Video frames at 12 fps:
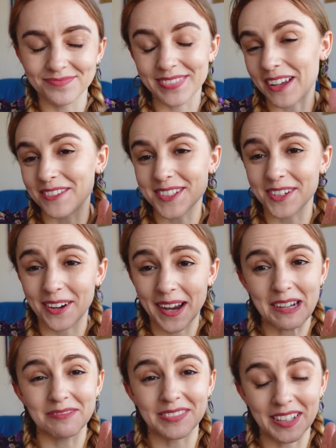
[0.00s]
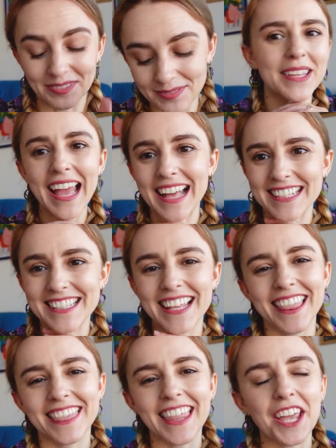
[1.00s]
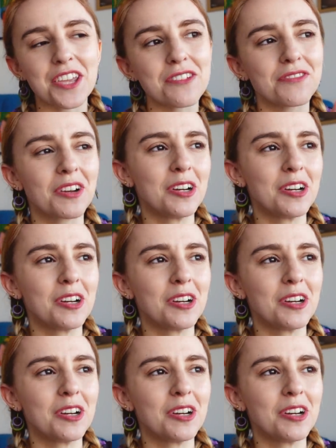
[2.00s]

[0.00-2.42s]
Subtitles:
It was a great outfit. But yes, thank you for